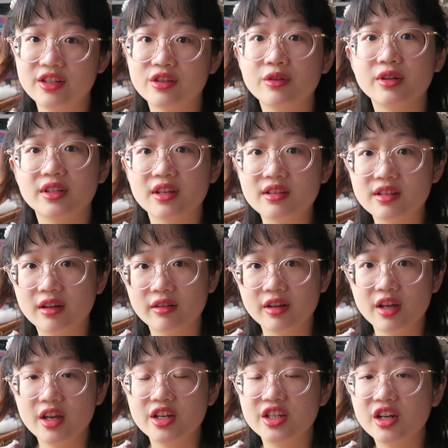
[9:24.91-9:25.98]
So it turns out
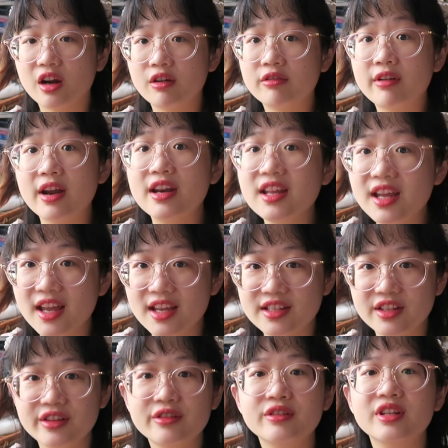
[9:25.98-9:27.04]
she already has
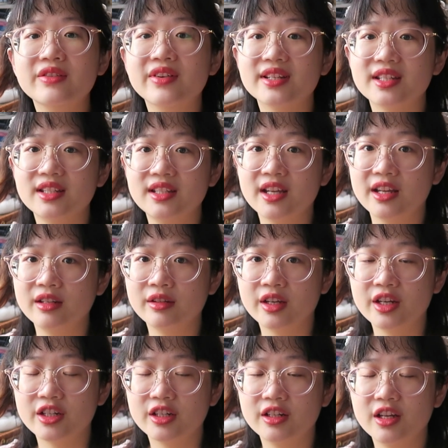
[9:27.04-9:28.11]
the university
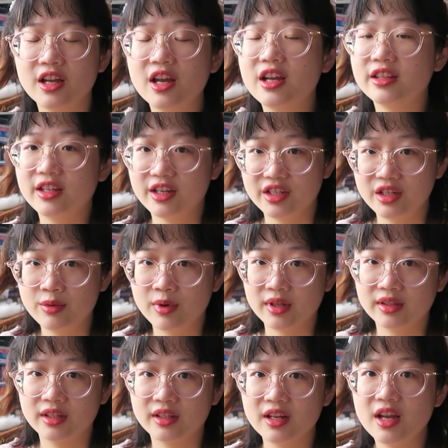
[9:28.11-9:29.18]
education that she
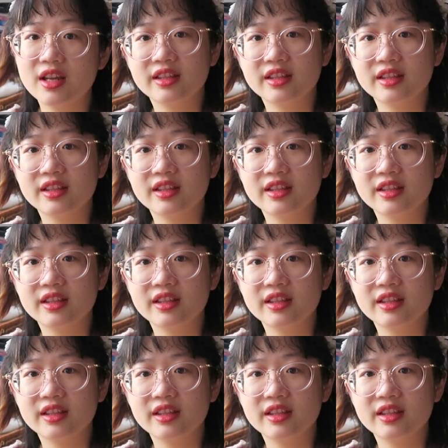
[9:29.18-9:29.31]
wanted.